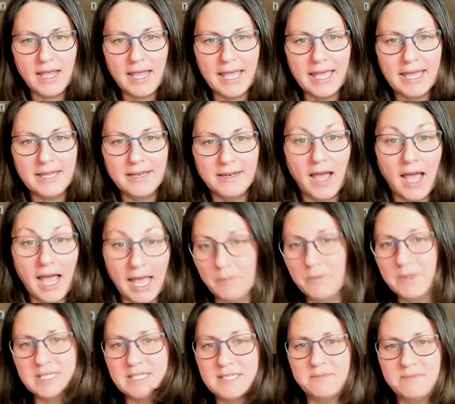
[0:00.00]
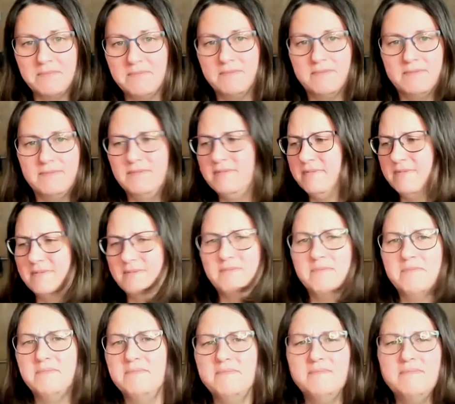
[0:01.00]
And I was
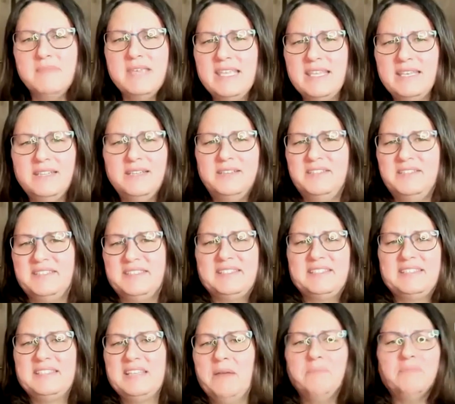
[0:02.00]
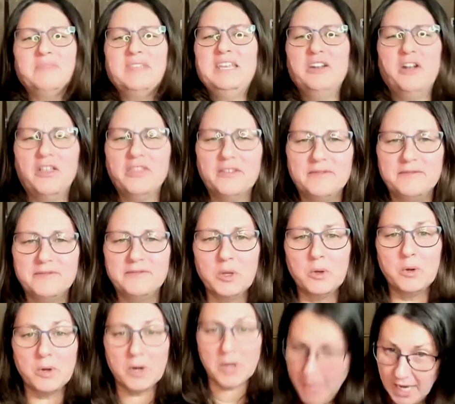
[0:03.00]
mid something on the
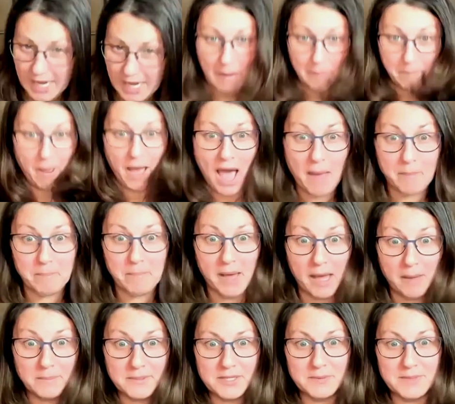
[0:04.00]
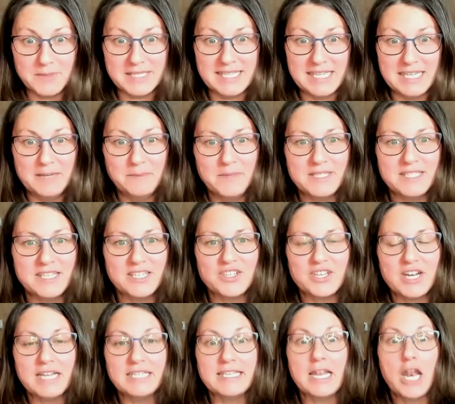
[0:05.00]
floor, and I pop up to a seated
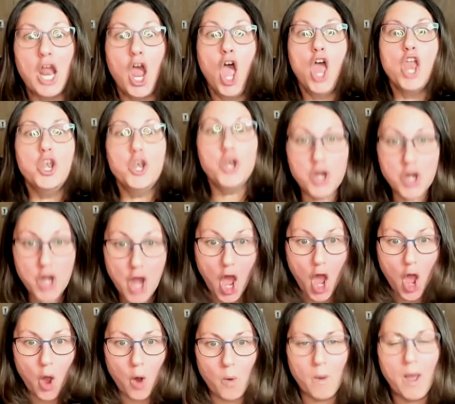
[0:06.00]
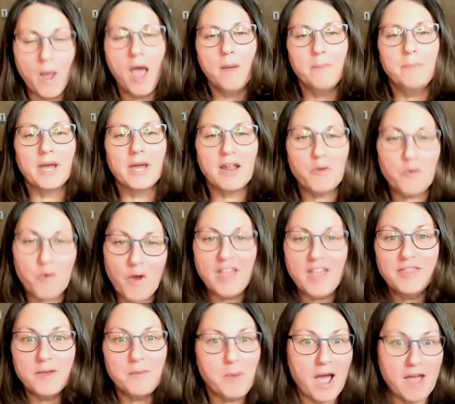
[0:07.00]
position. I said, "No, but I've
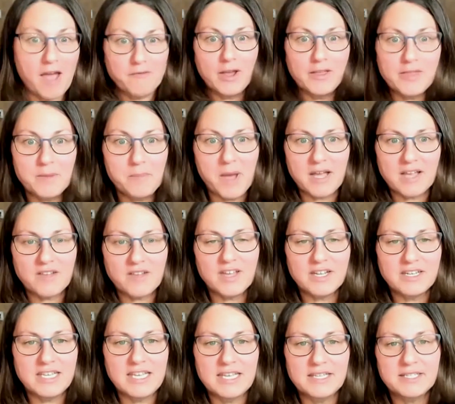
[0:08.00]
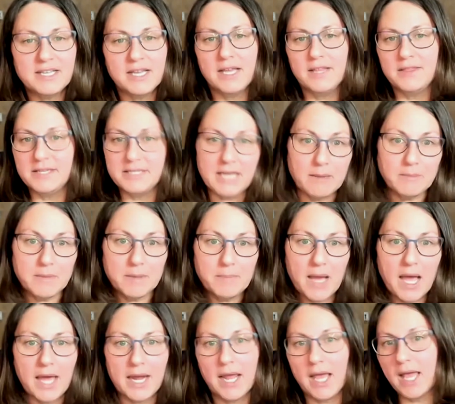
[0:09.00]
read the Bhagavad Gita and the Dhamma,
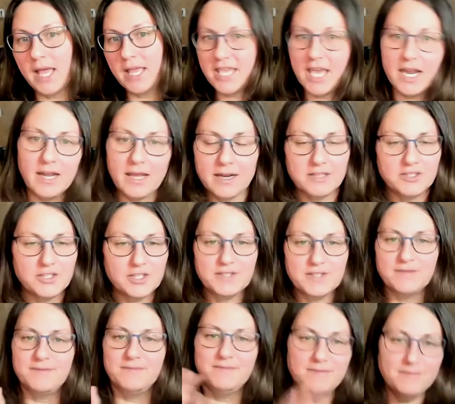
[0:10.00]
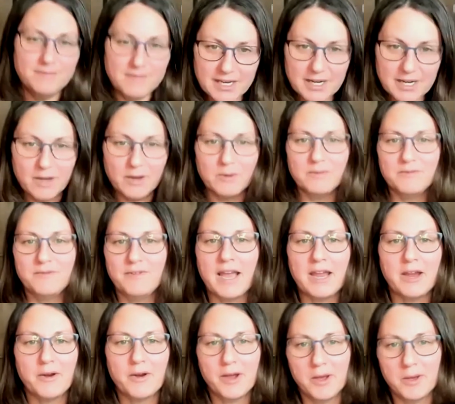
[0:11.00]
and it just,
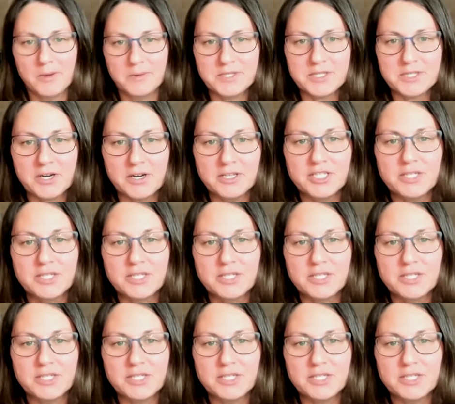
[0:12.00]
fire hosed her."